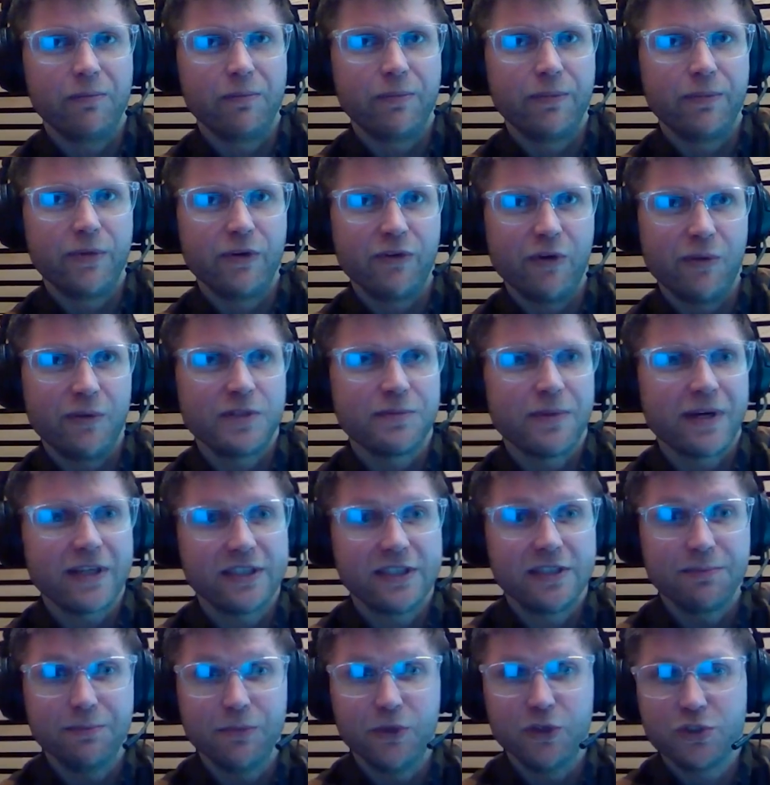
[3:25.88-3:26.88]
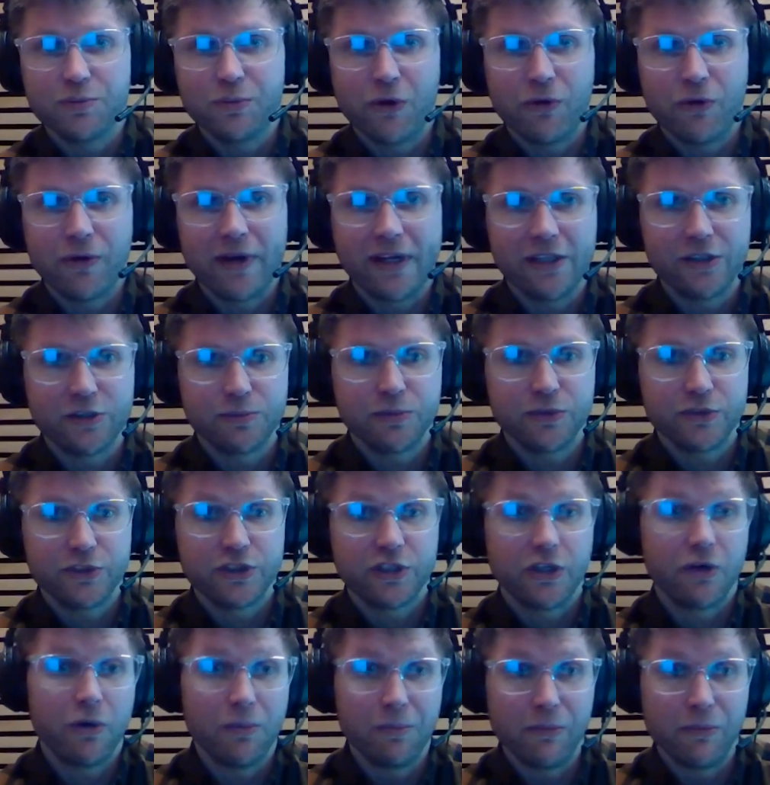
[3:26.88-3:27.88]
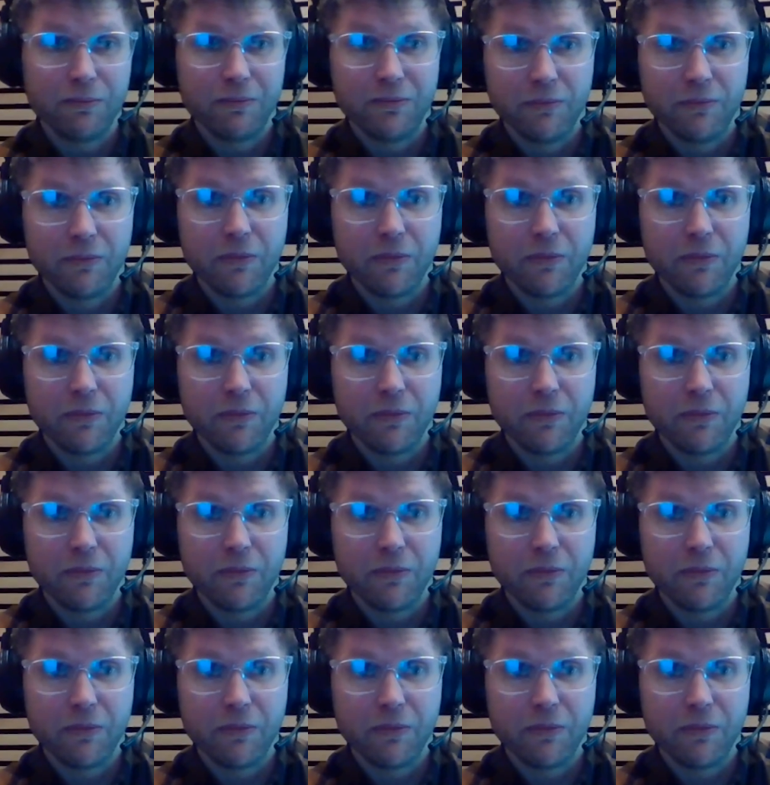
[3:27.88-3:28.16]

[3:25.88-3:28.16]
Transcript: Performance Max is much more eligible to show